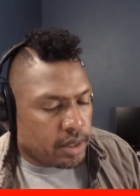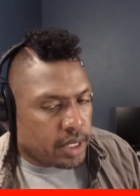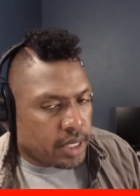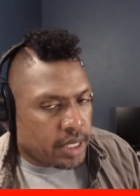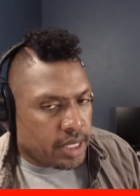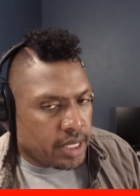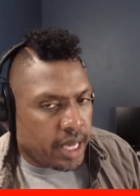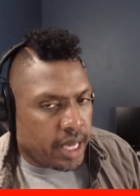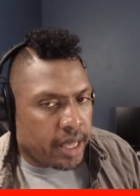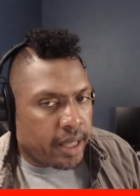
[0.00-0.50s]

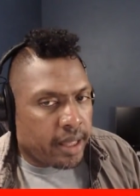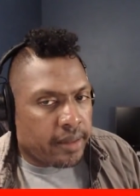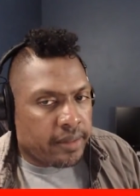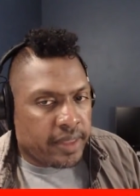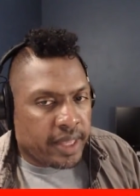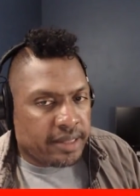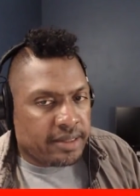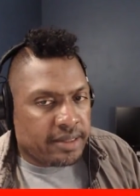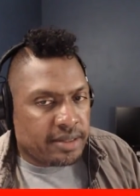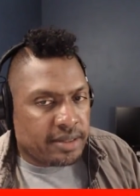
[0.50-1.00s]
Yeah,
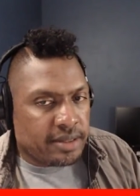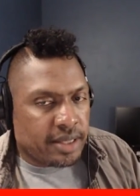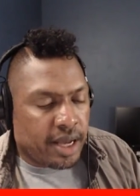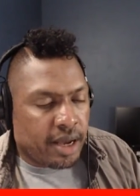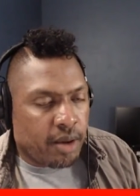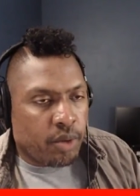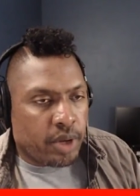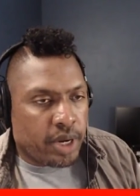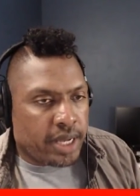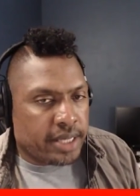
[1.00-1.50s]
that's
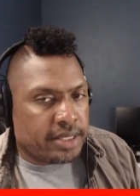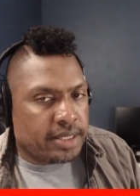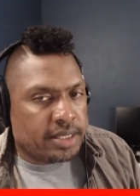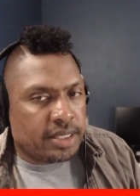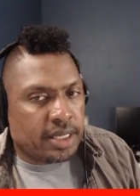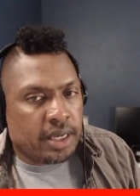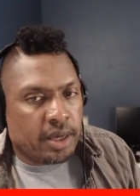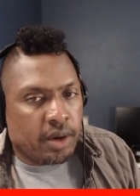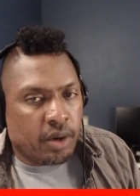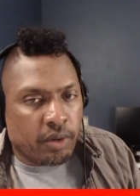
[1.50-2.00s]
not what I
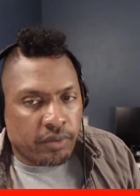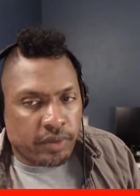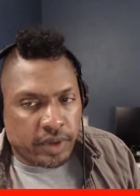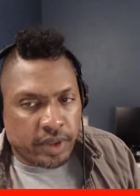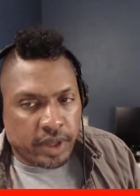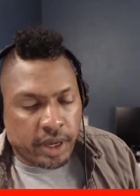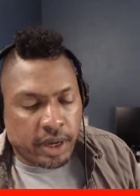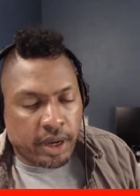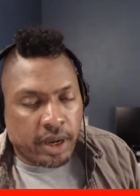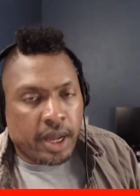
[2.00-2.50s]
see over
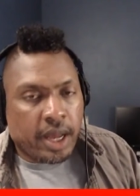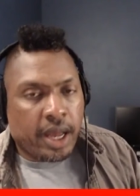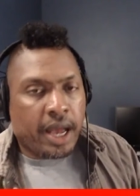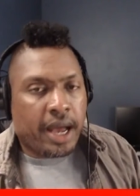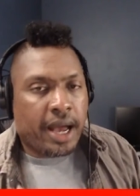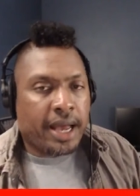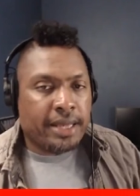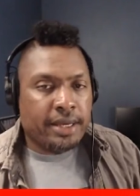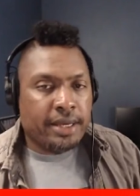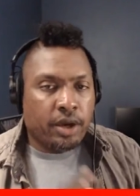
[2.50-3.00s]
there.
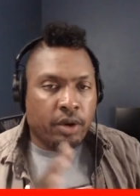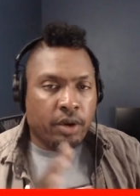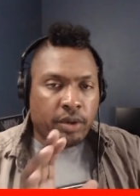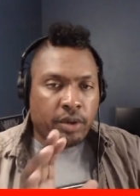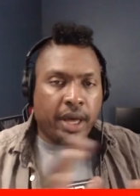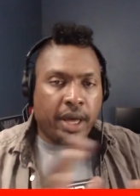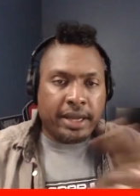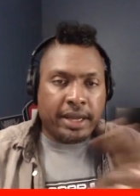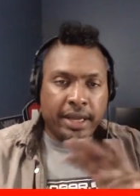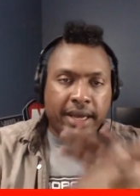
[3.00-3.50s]
I know
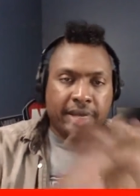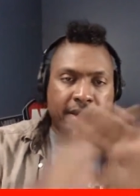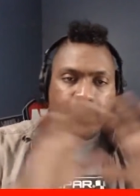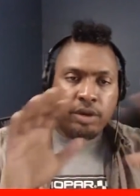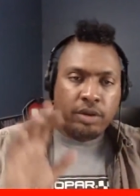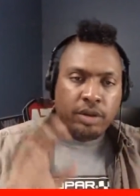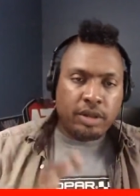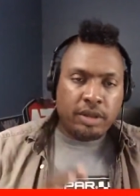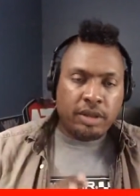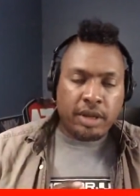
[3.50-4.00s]
I, I
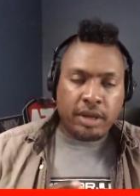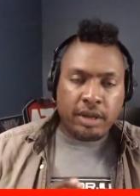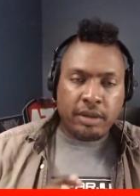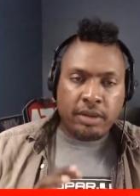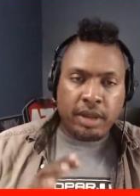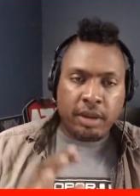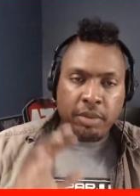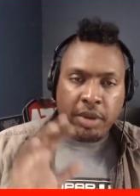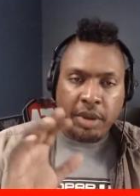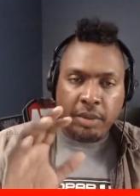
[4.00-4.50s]
know that there,
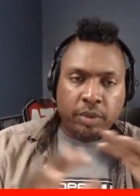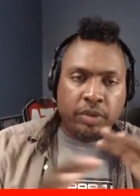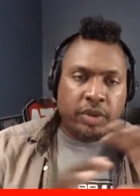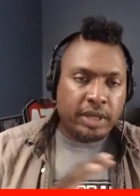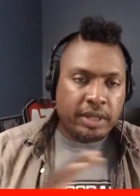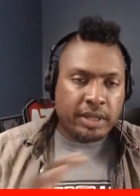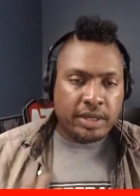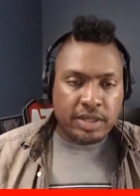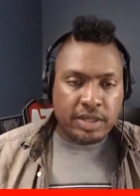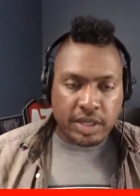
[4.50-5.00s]
that people
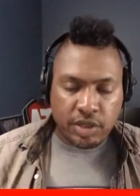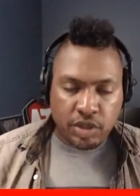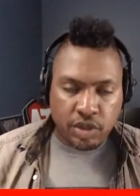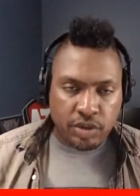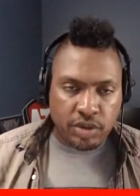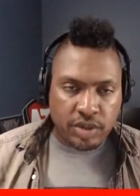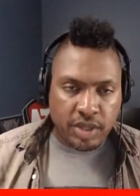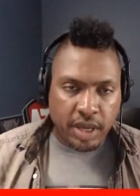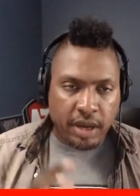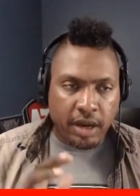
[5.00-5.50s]
think there's
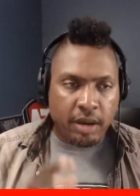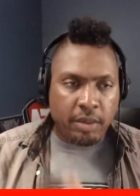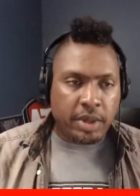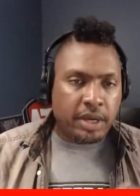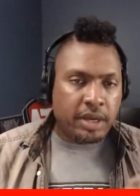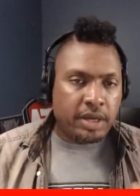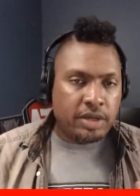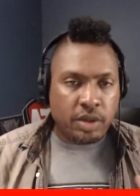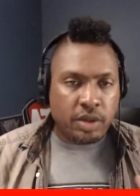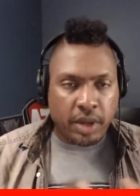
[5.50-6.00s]
issues there
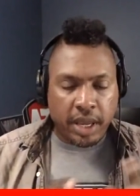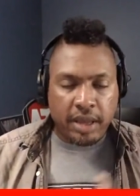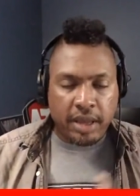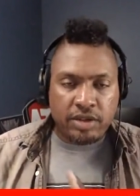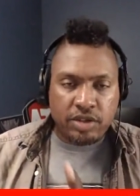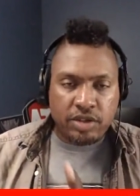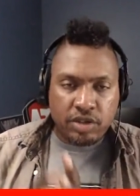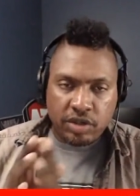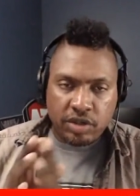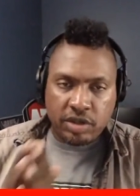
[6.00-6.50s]
because okay,
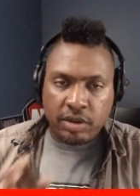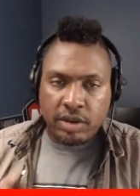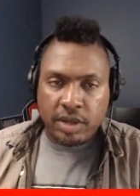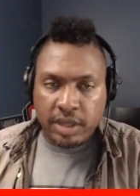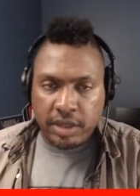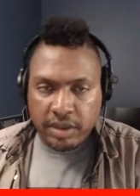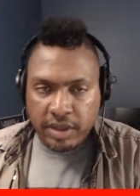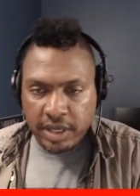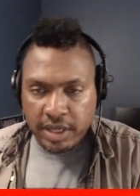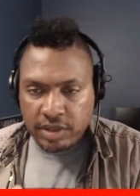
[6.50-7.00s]
it's just a,
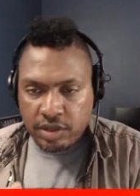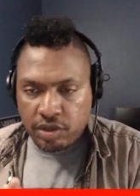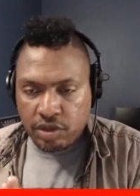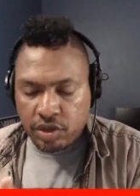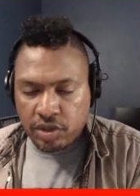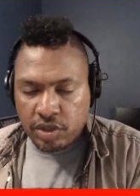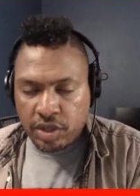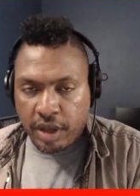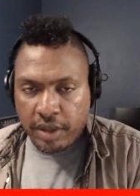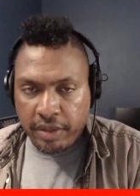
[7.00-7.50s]
these are
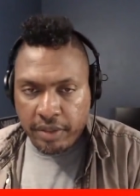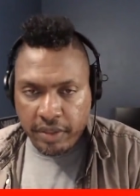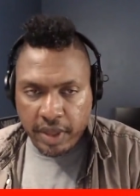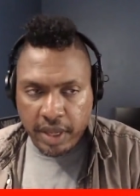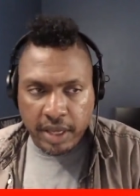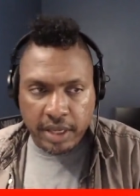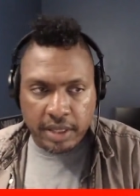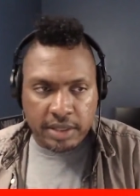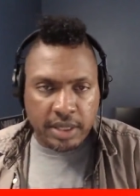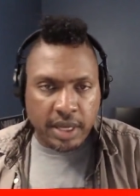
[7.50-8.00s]
just gun
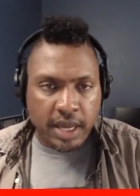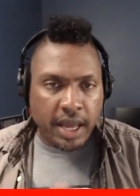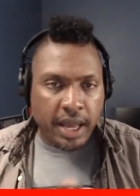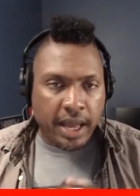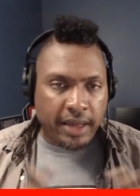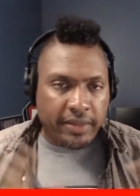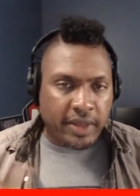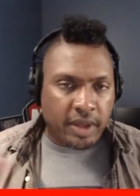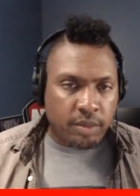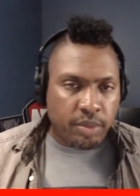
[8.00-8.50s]
things.
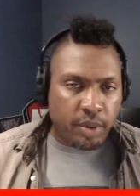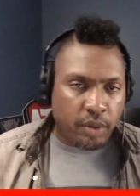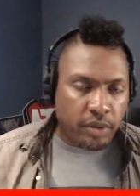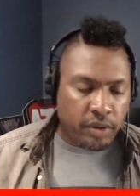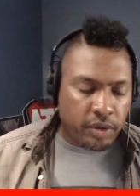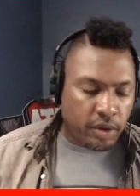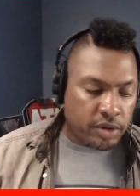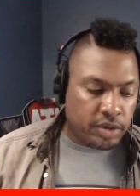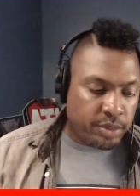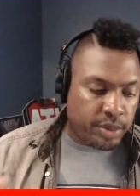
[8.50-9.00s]
I think both
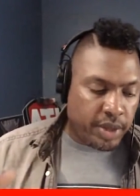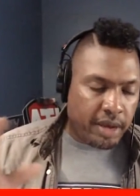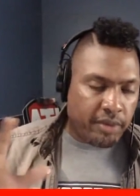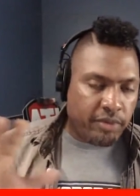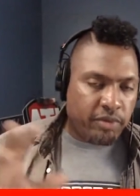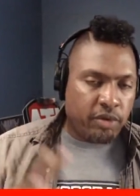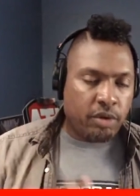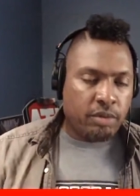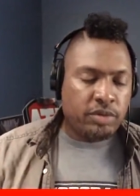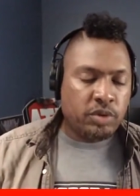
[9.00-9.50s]
of those
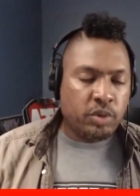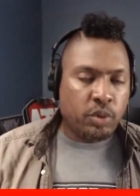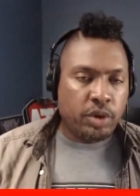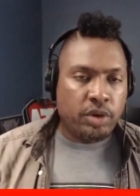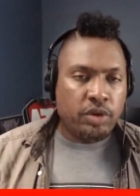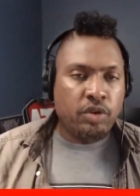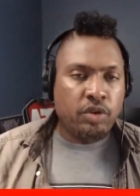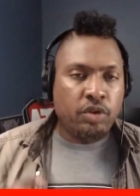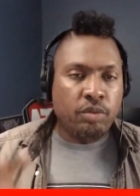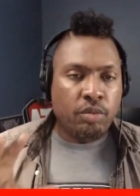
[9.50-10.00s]
platforms want
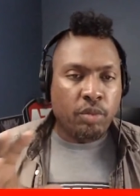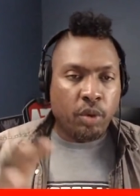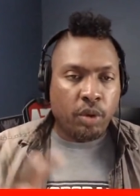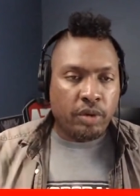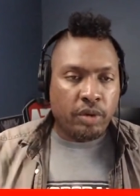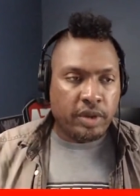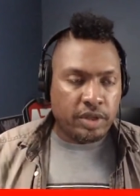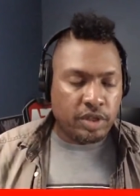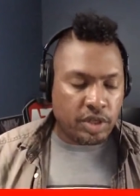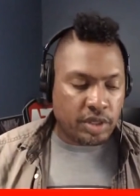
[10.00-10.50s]
to do
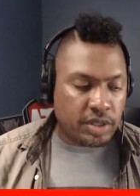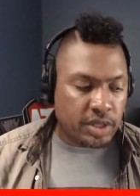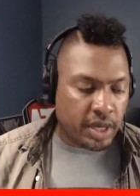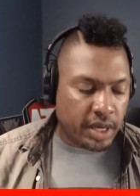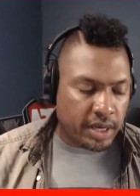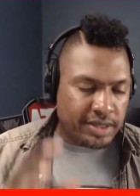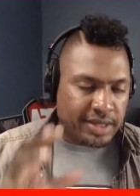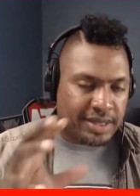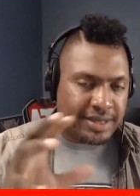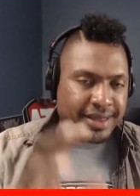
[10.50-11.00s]
more than just
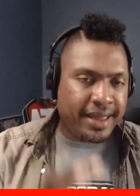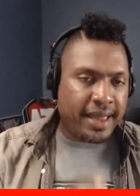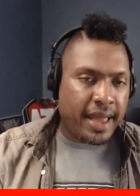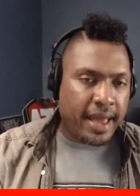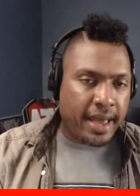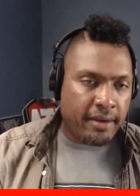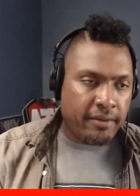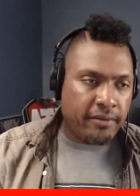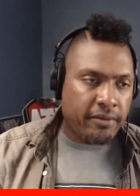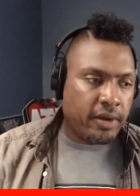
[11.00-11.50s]
guns, and they
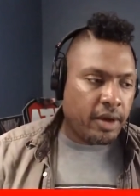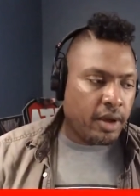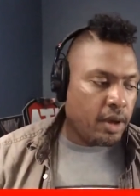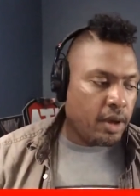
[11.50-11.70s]
have